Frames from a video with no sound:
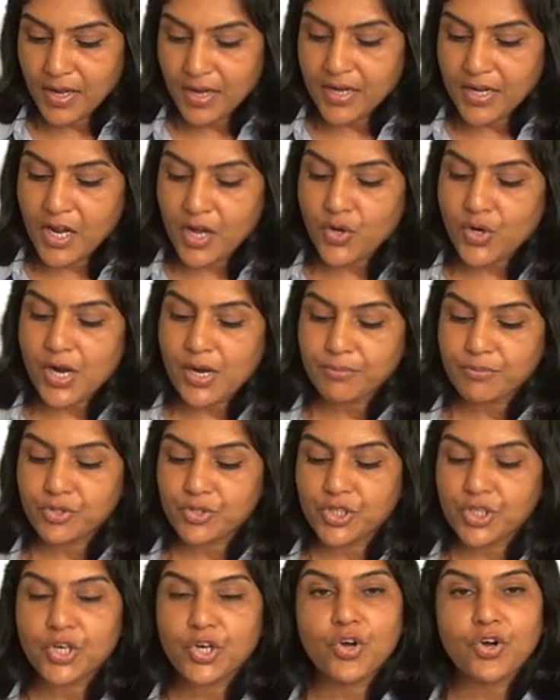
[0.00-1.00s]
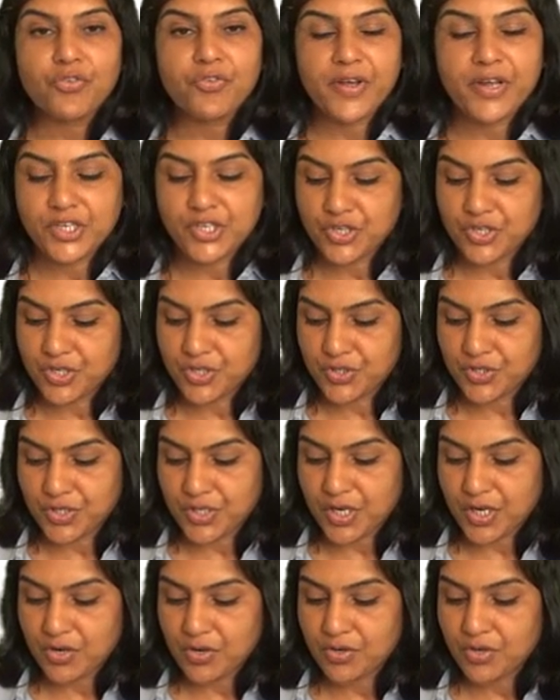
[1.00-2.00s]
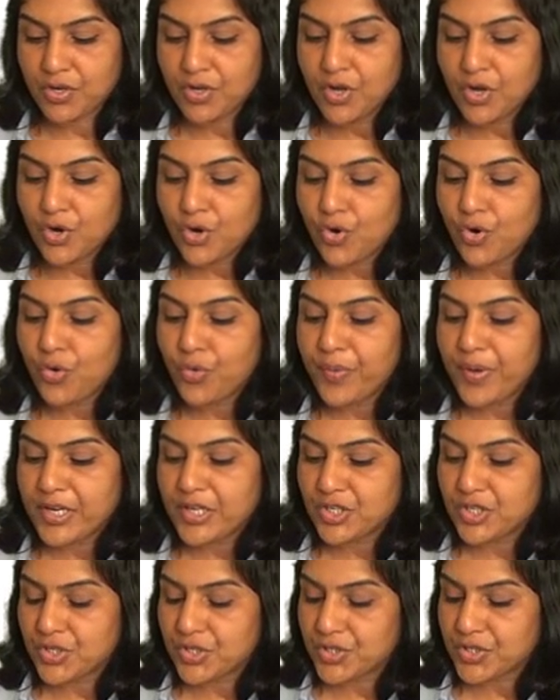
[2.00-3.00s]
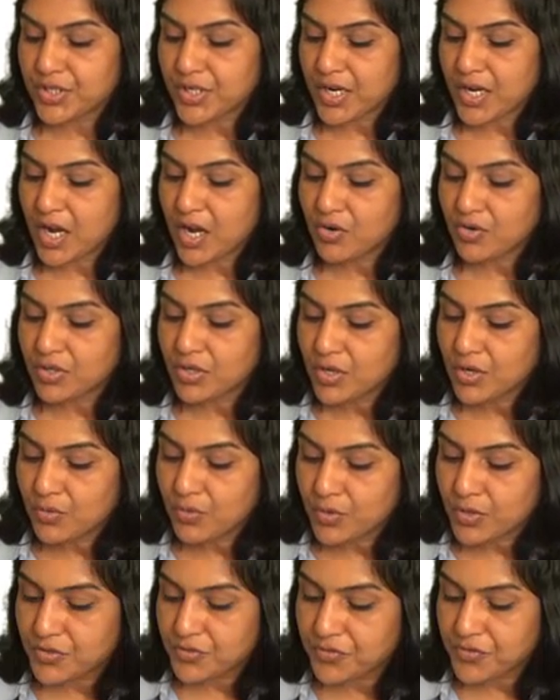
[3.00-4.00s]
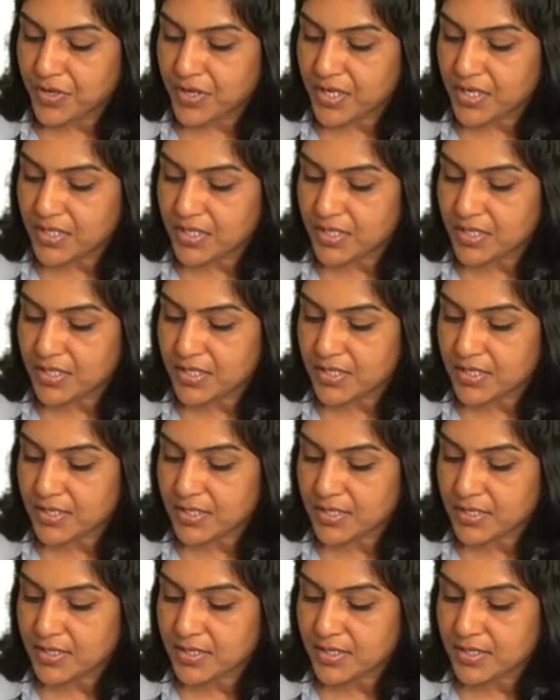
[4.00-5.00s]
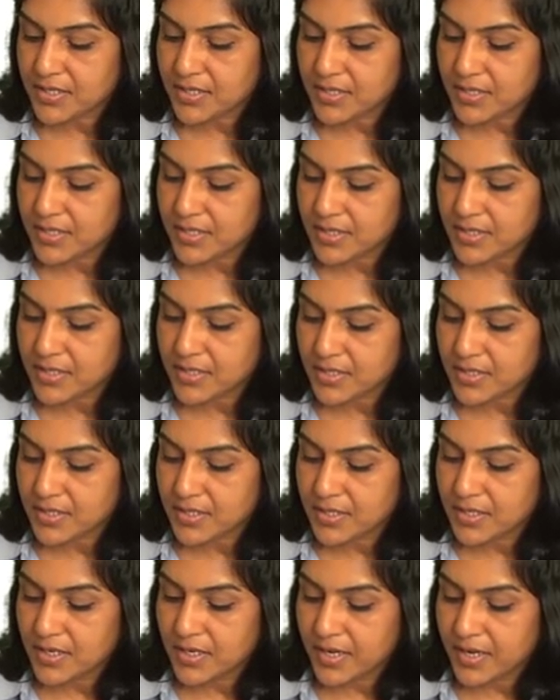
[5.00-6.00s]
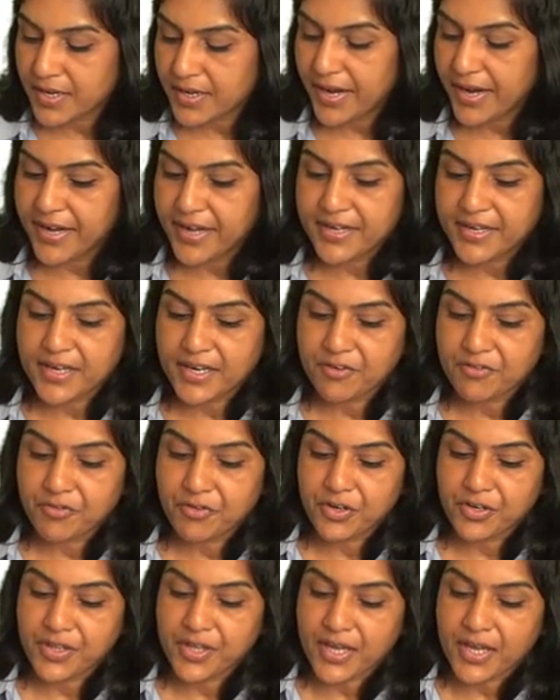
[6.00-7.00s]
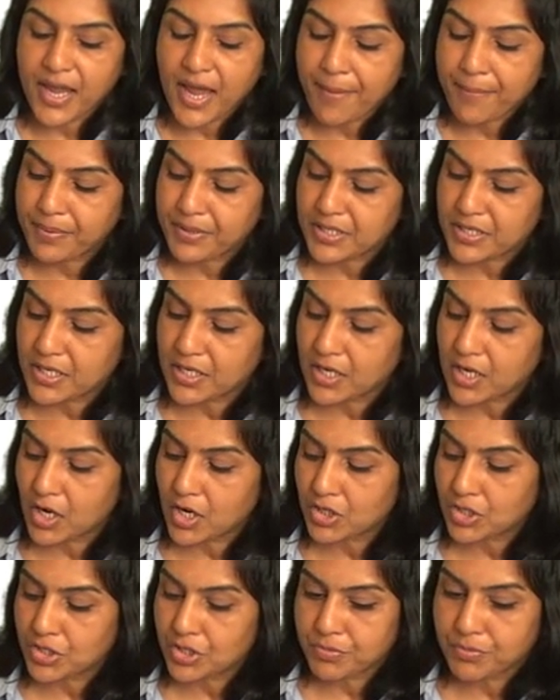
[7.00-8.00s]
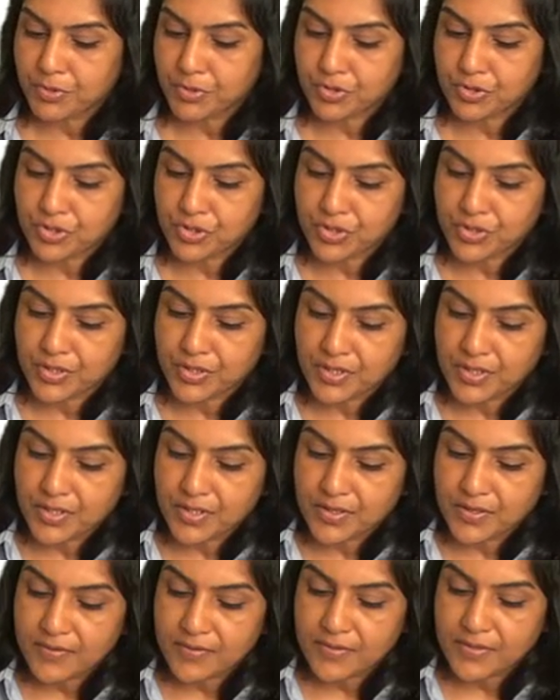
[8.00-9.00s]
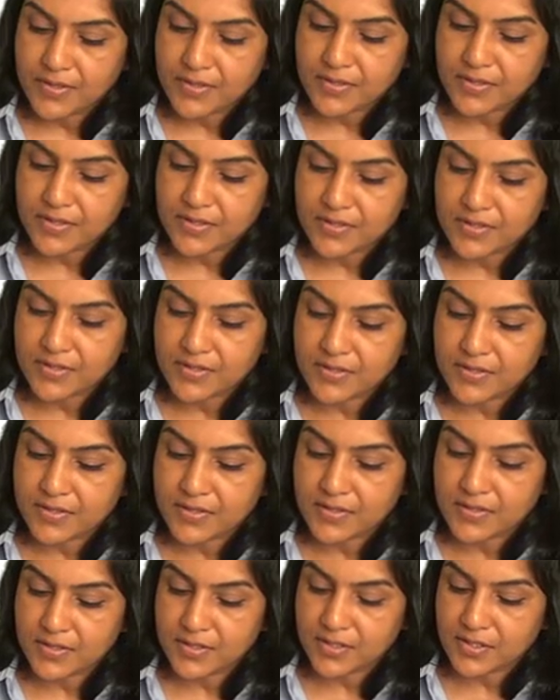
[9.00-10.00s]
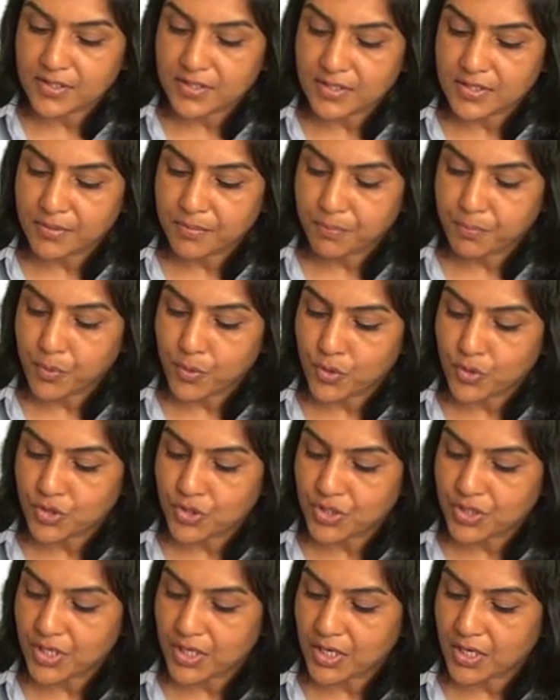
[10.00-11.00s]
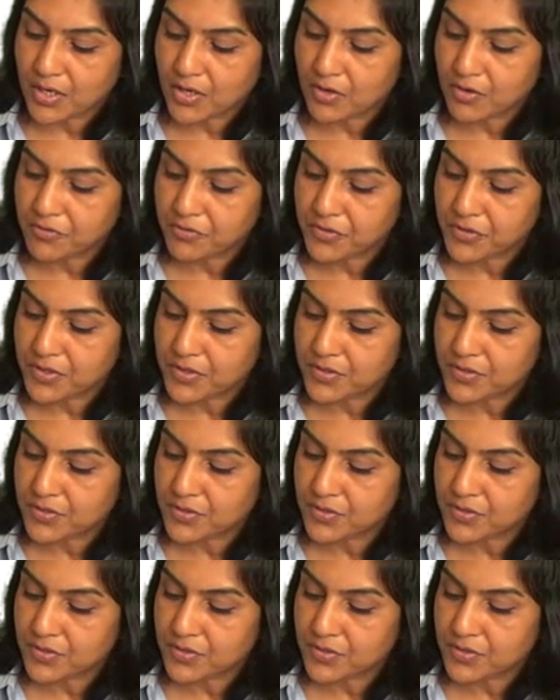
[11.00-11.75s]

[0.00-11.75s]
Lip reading: Now come to the co-venturer's account. Co-venturer's account was first credited for the capital contribution. This is the posting of this.